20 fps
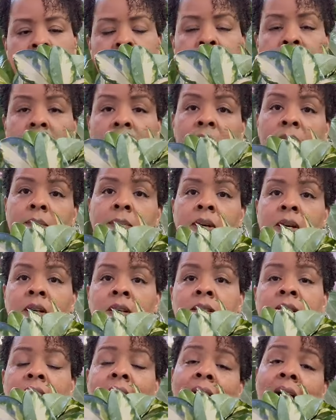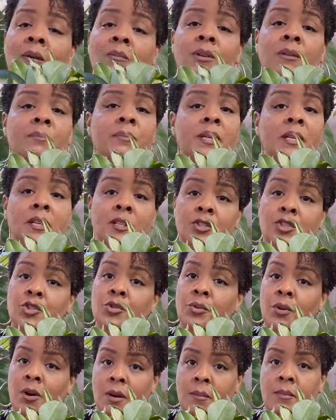mealybugs, I would be in
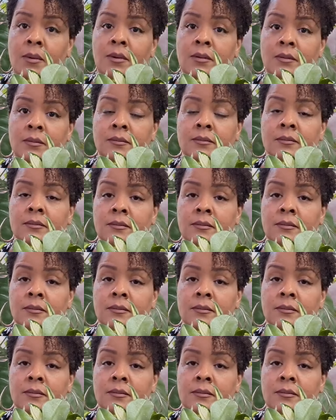trouble.